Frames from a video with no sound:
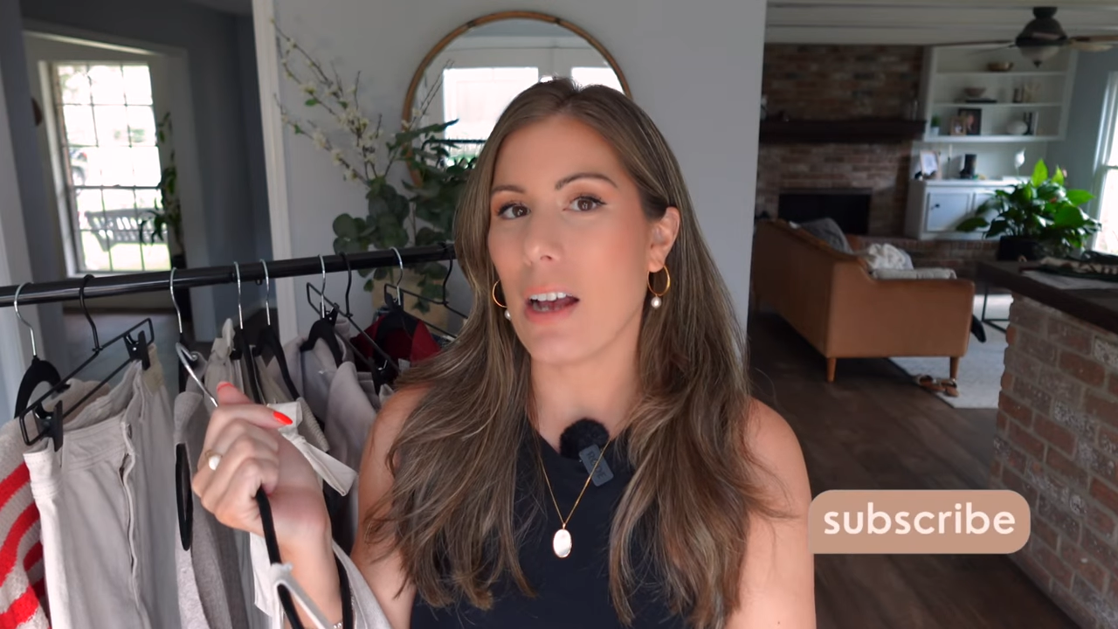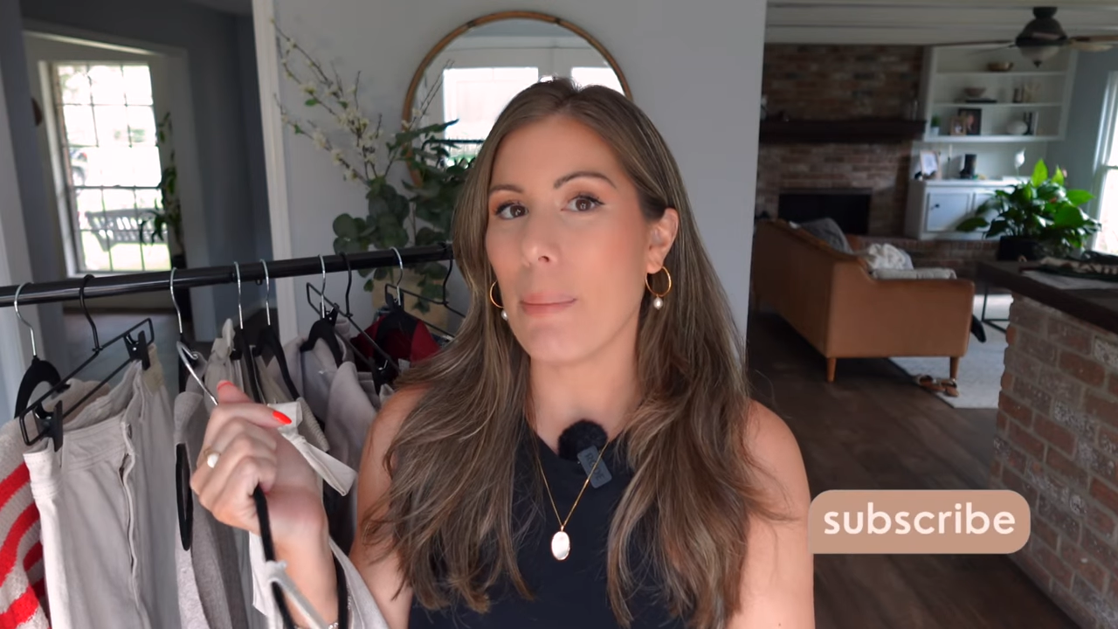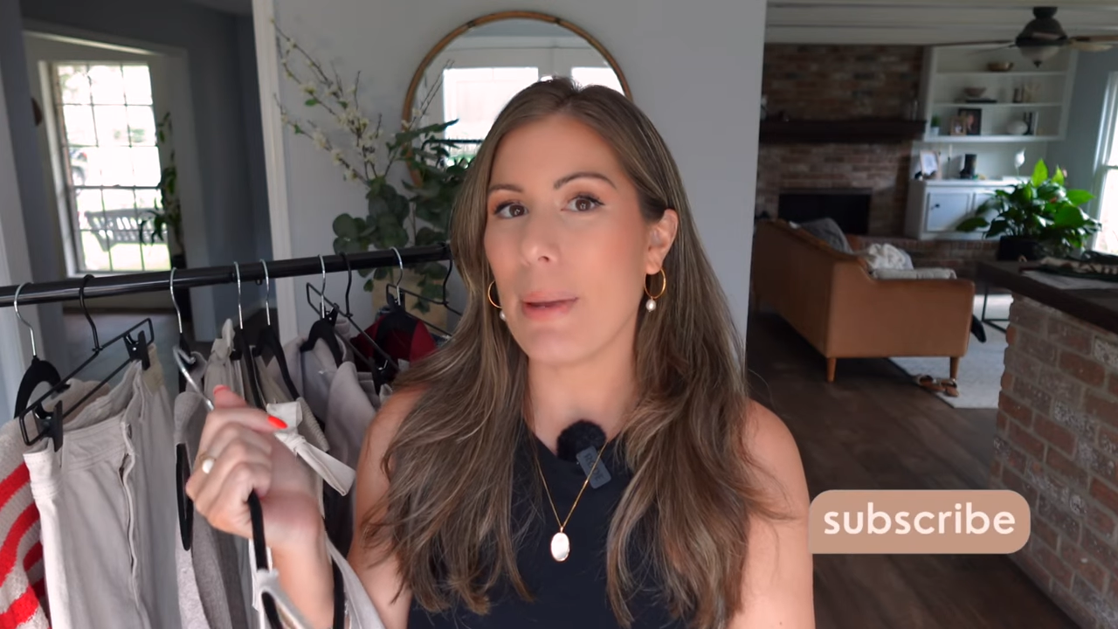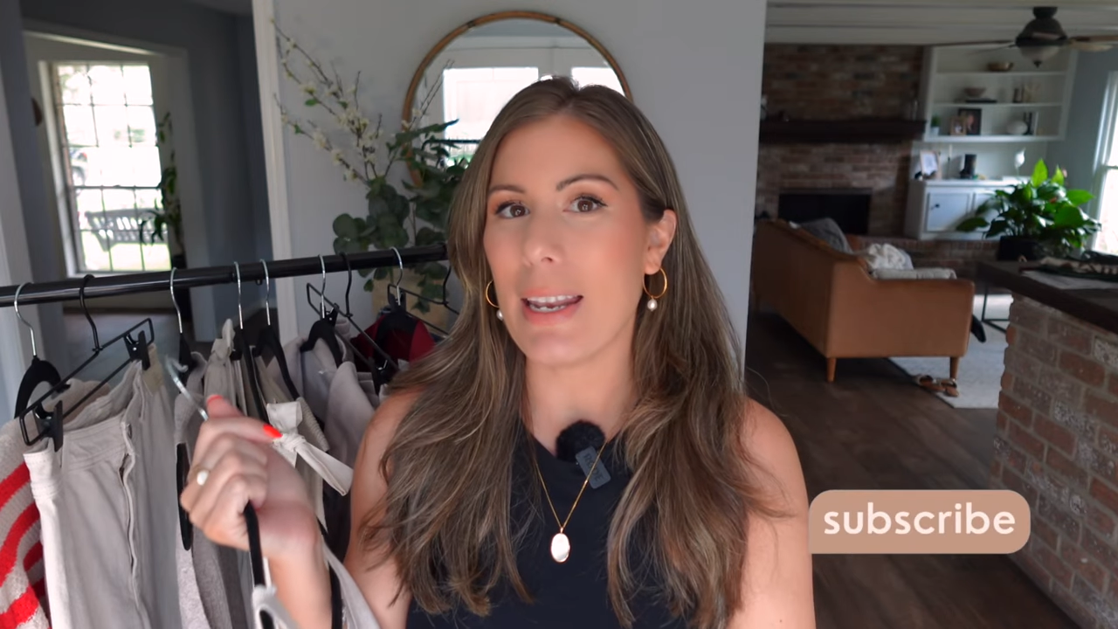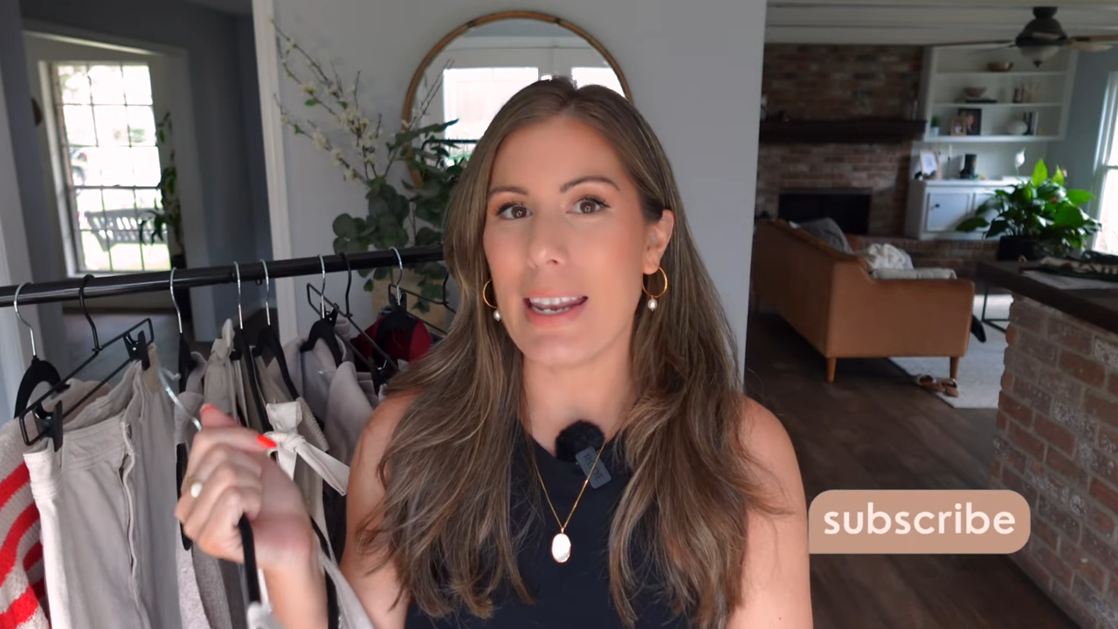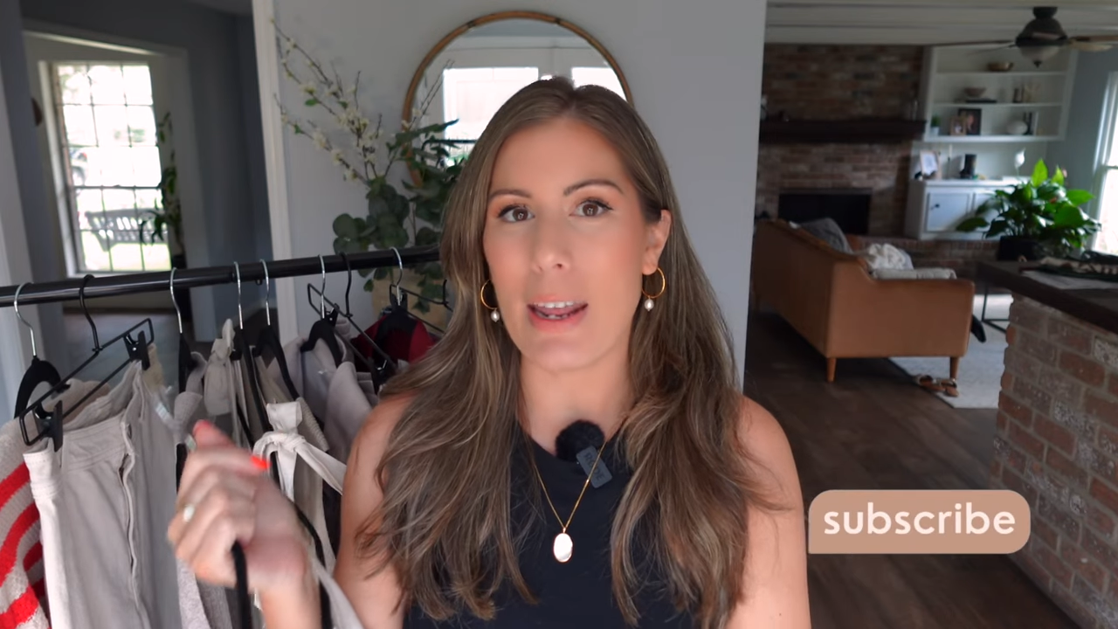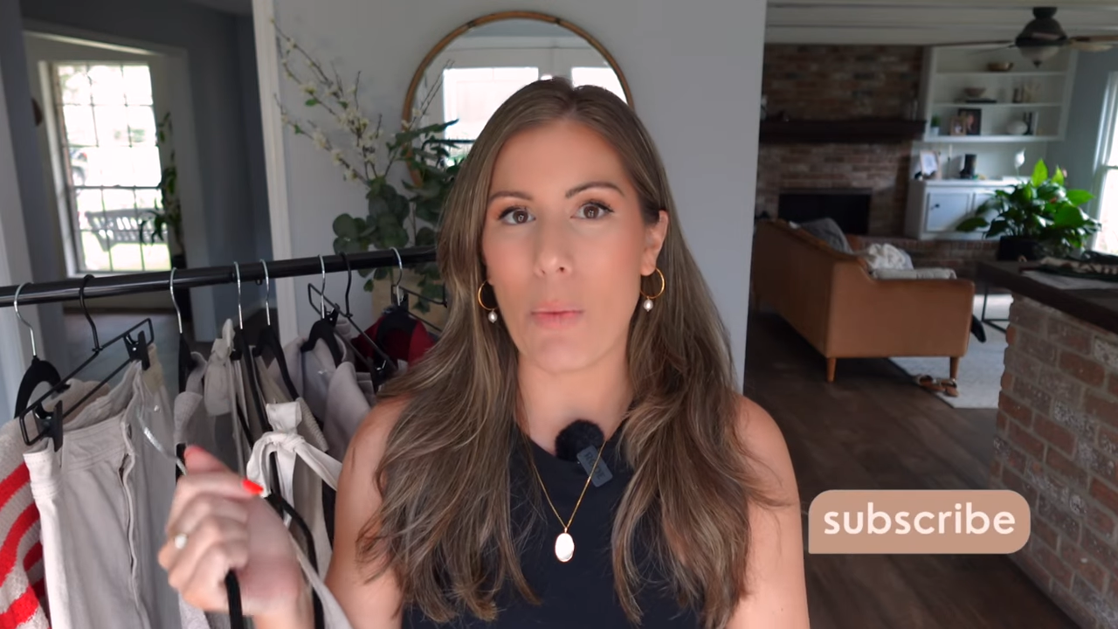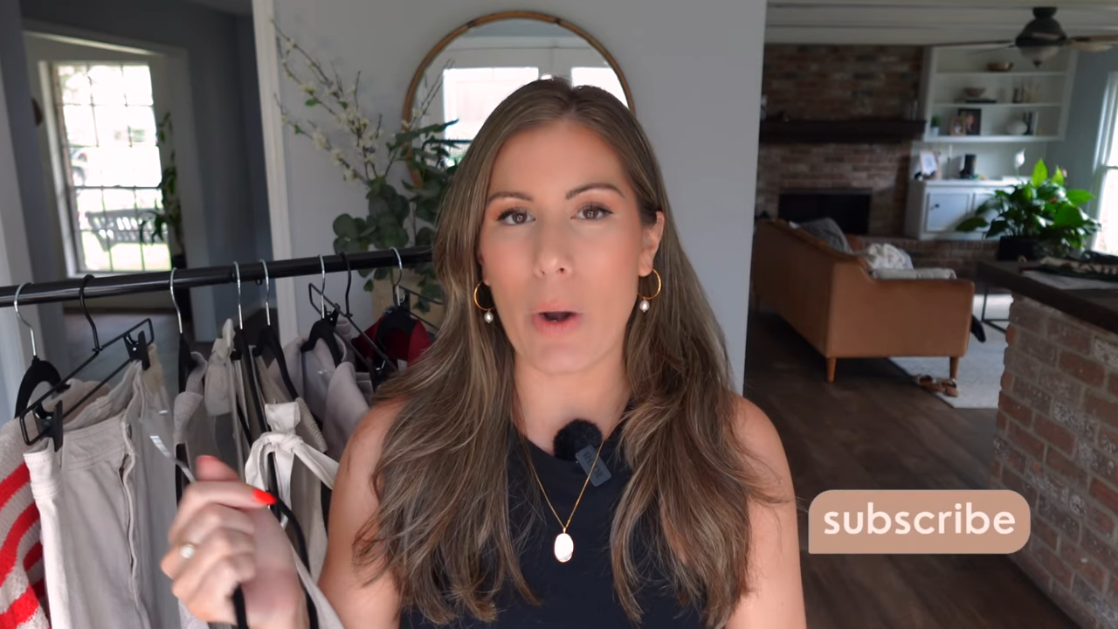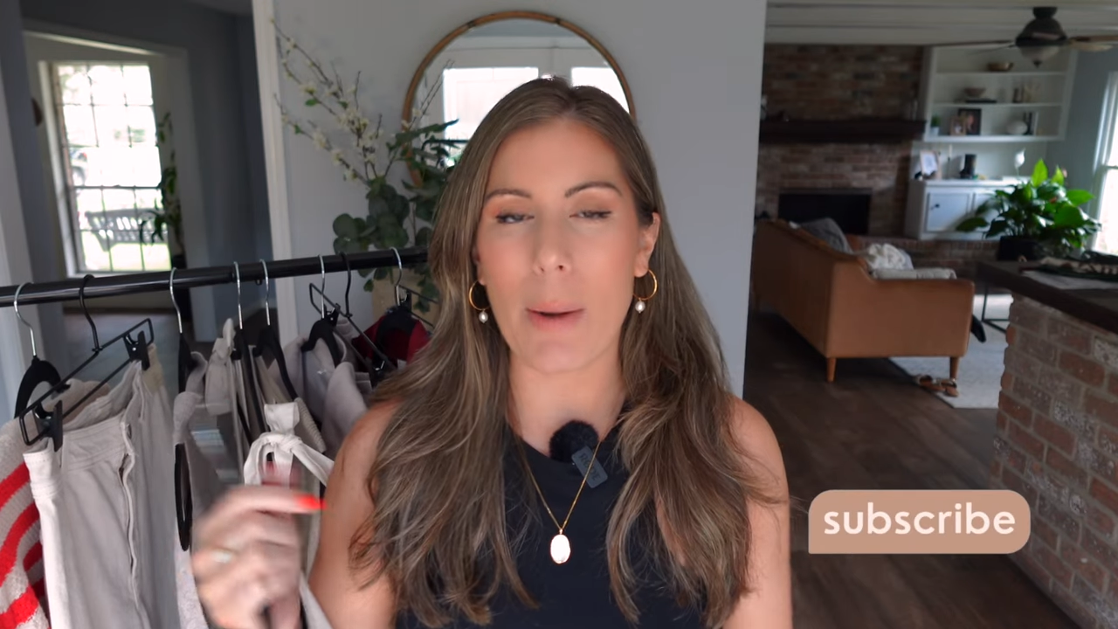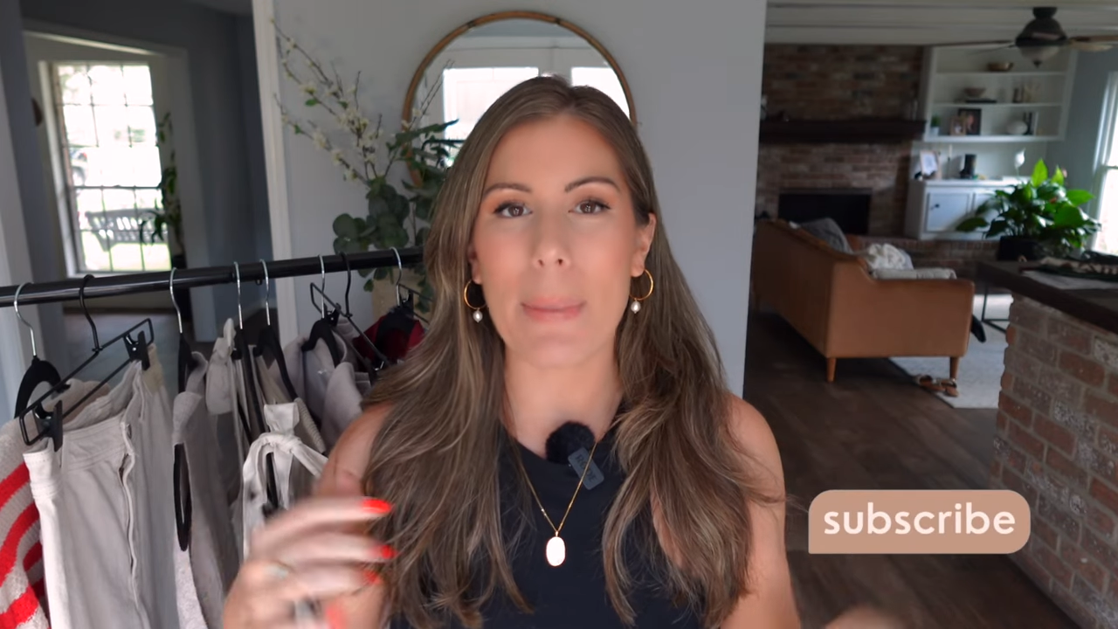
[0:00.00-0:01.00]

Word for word: up in knitwear